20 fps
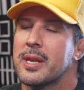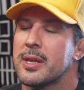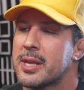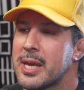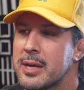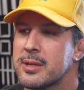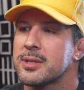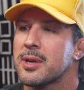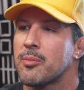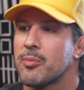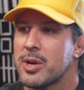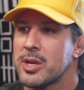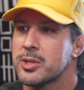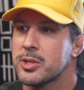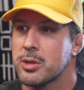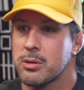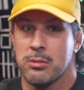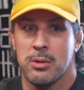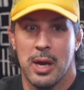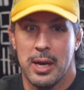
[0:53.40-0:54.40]
did some
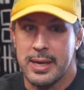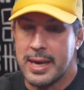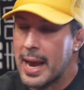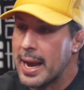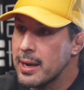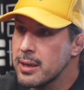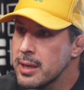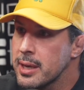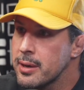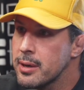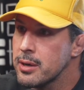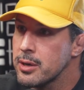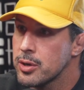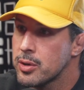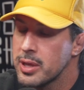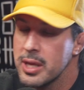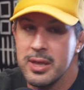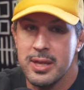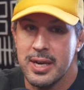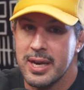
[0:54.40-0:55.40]
research. Gang leader? You
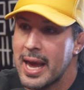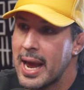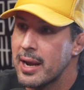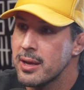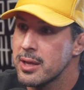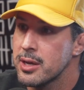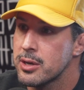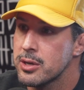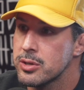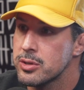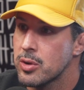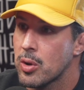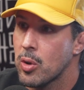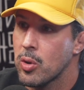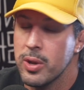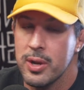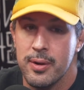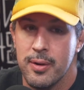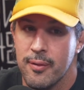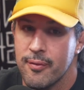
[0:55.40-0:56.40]
think the gang leader's
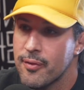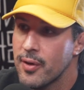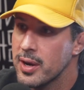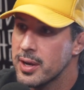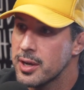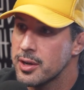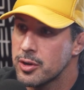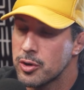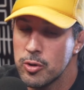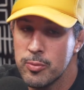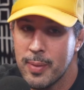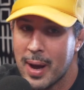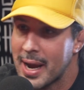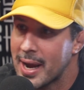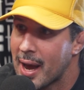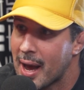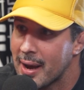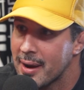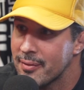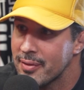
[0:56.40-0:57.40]
holding a fucking
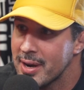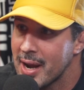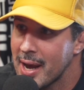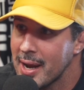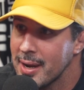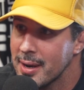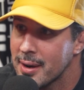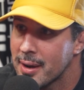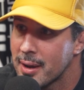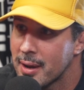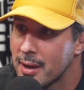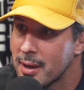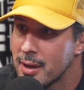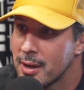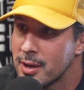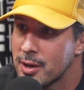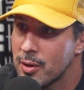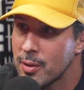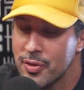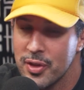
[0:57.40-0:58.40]
kumbaya every night?
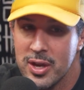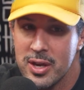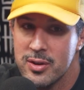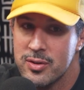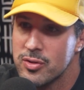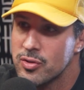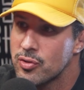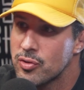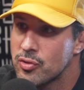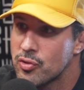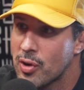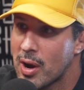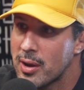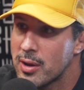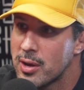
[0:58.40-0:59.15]
You don't think he's tra